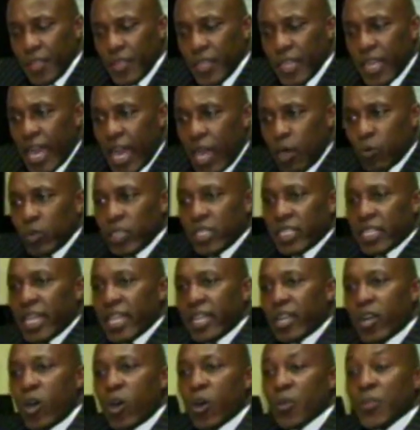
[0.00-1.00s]
that I would
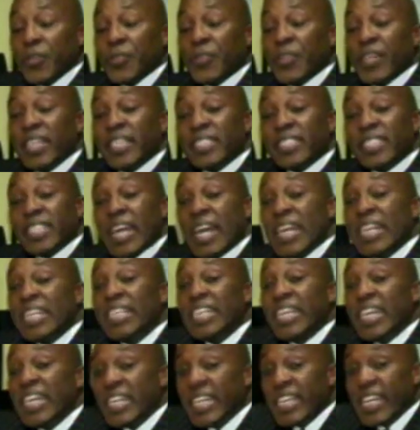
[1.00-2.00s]
take all the things that I
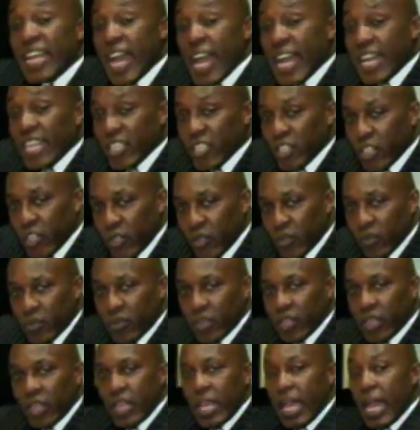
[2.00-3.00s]
did not do.
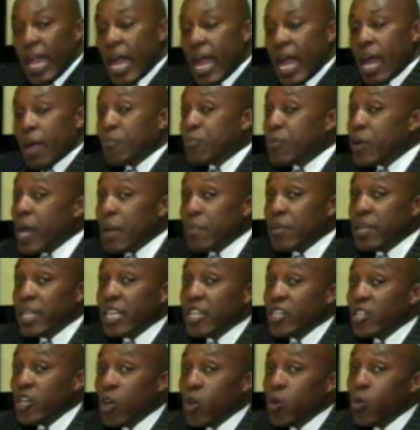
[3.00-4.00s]
I probably
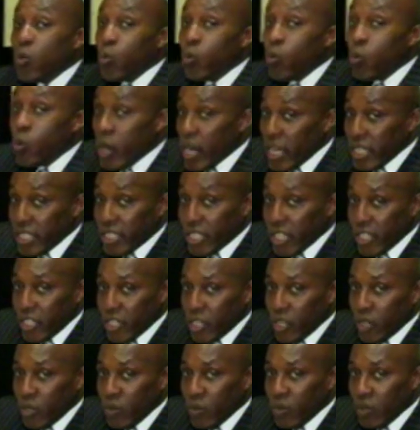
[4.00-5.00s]
didn't know what to
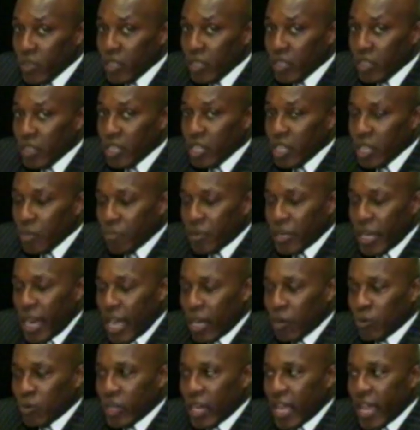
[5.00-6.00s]
do, but
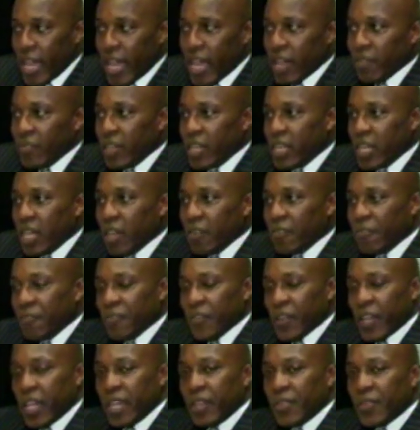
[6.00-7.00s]
I would have enough
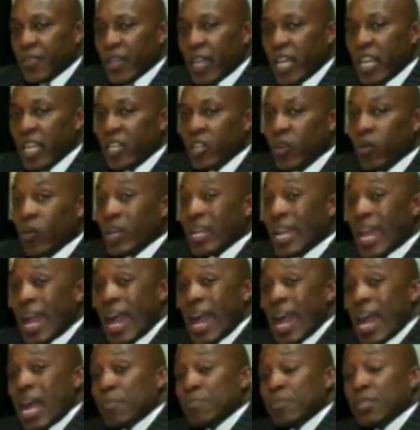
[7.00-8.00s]
faith in doing the
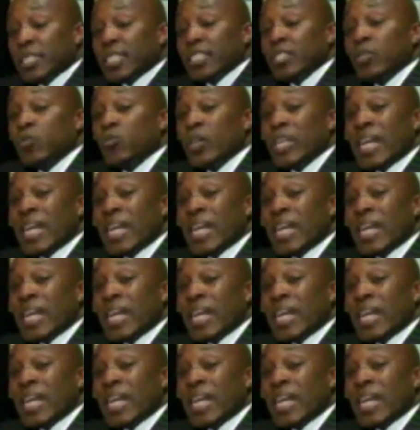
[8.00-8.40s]
opposite of